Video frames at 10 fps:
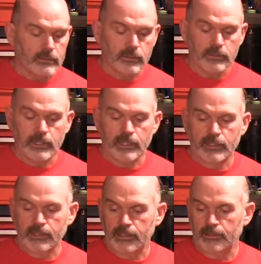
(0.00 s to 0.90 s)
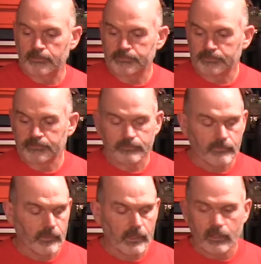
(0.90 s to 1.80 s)
So in take 1,
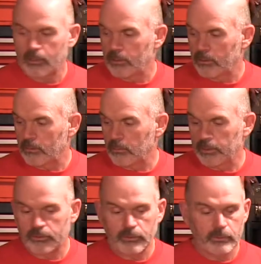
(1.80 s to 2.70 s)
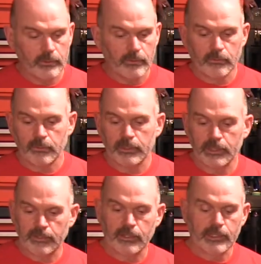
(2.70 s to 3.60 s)
2, and
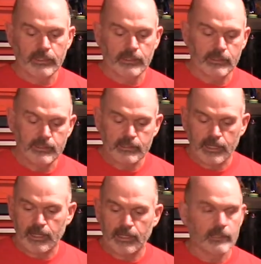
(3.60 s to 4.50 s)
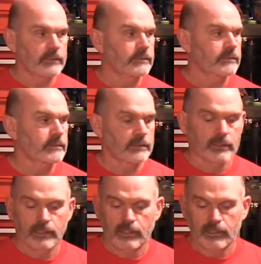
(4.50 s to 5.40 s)
3, I think I did this hat,
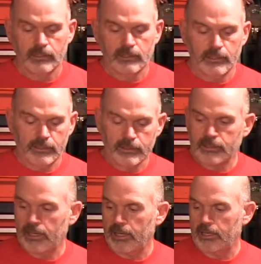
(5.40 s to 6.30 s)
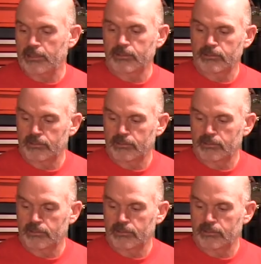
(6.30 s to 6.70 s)
and this hat,